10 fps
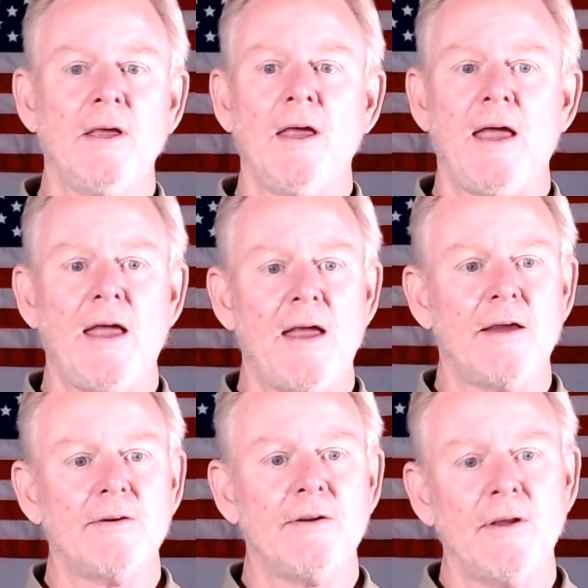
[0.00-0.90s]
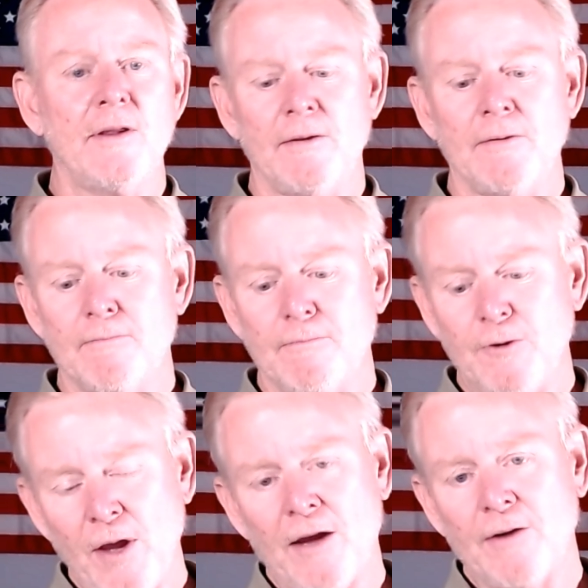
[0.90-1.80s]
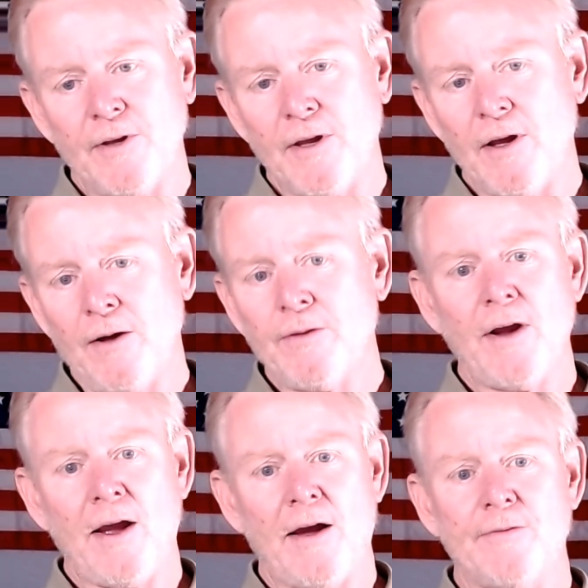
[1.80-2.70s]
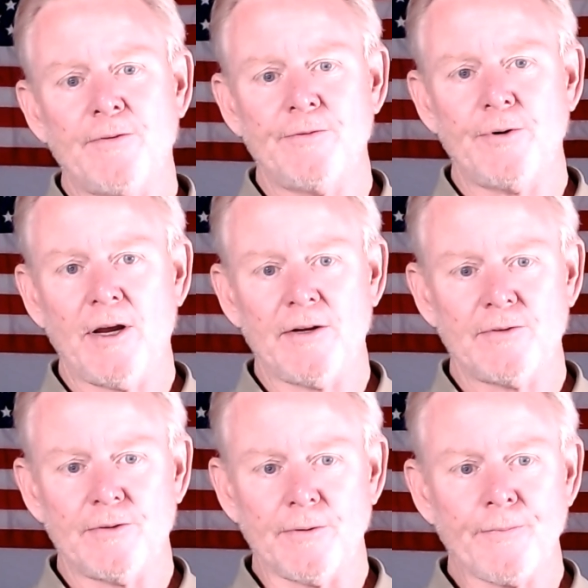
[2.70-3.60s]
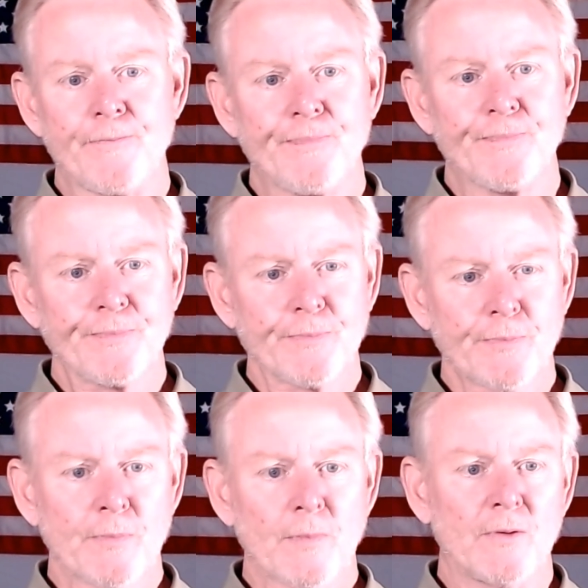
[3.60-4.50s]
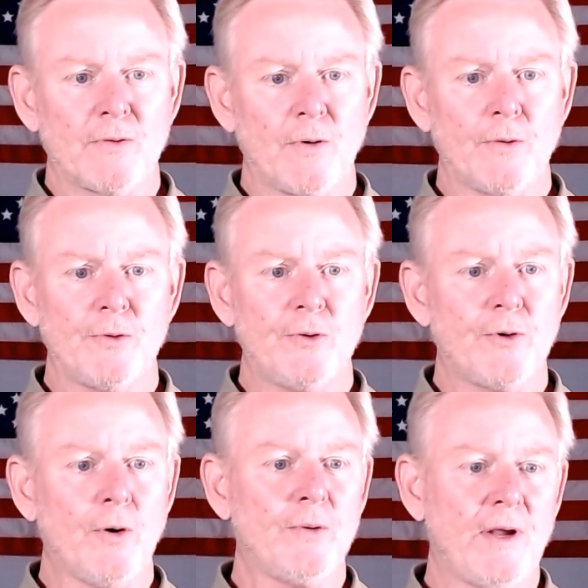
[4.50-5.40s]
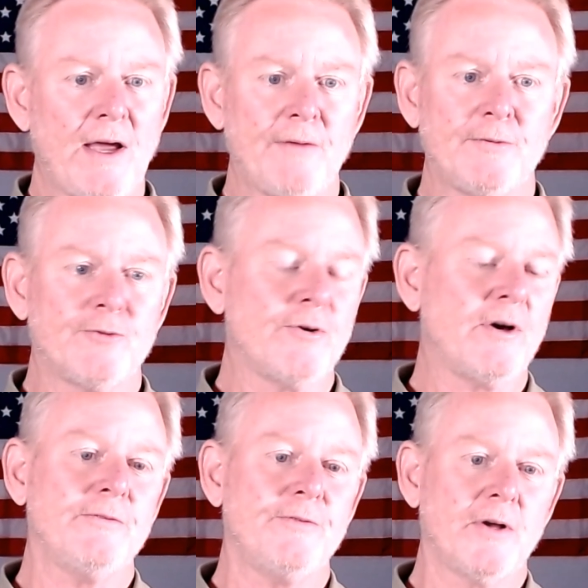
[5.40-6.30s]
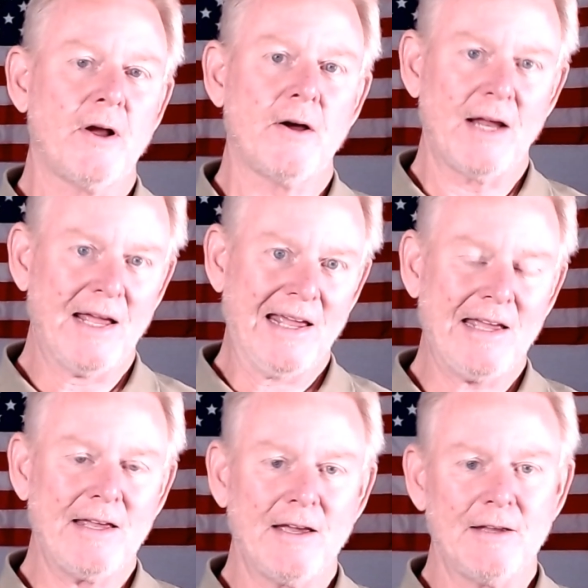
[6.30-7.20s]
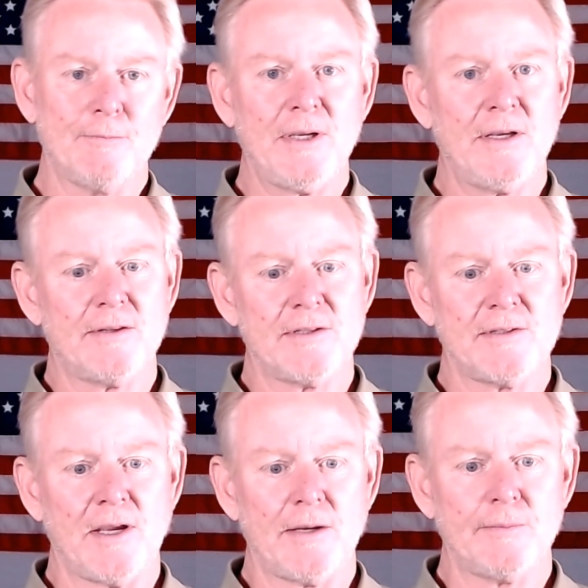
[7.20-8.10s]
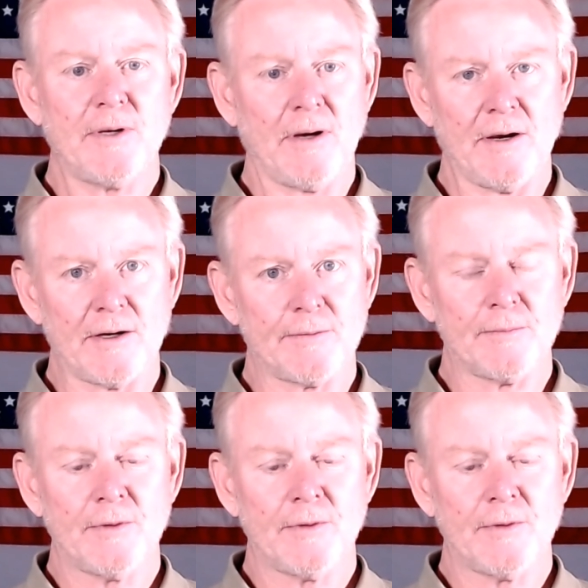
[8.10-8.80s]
and you have the other half of your answer. So you don't have to try and figure out A and B at the same time.